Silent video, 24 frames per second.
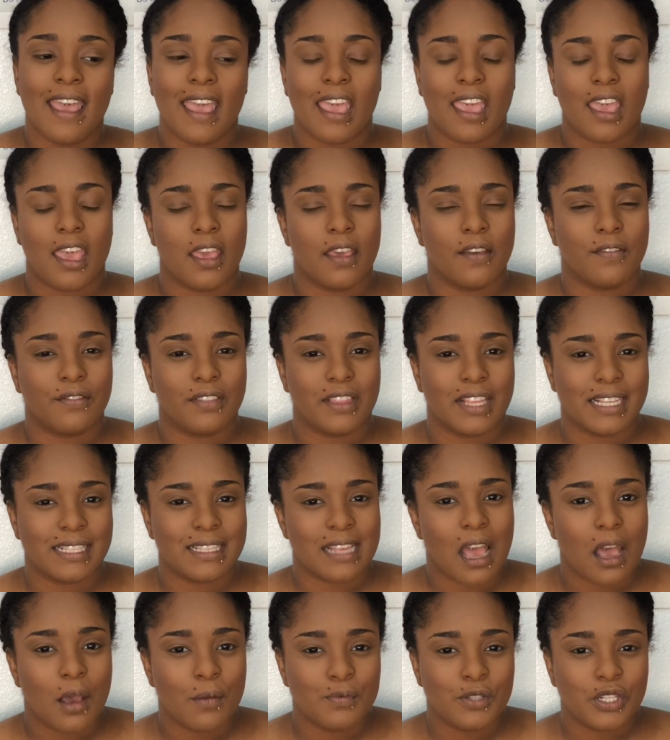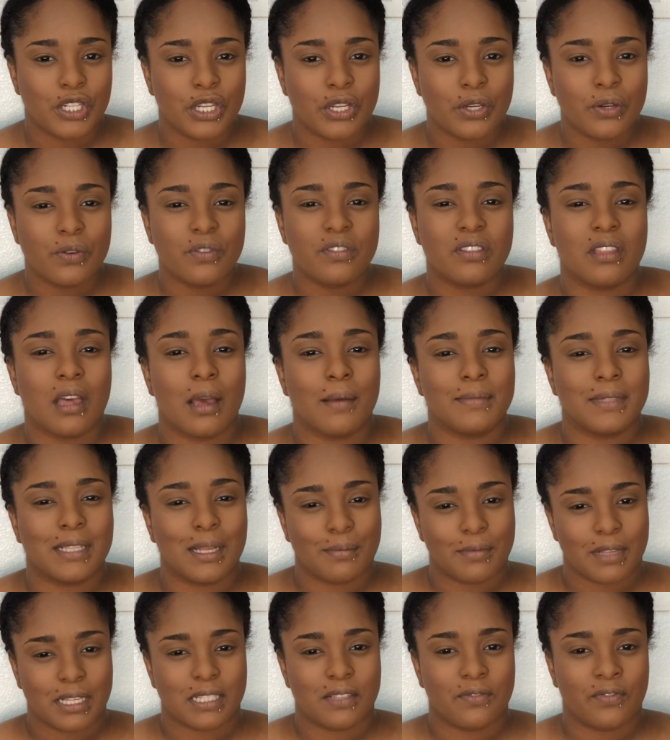If this helped you, thumbs
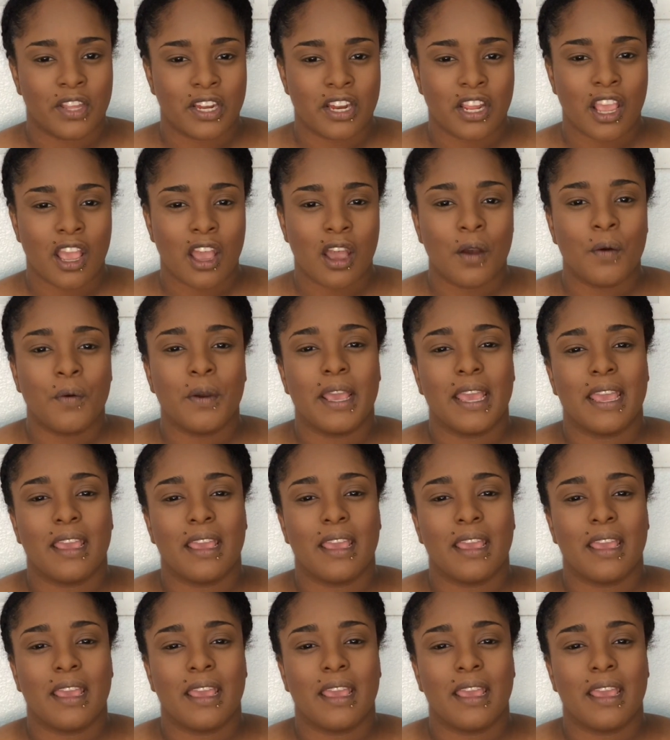up this video.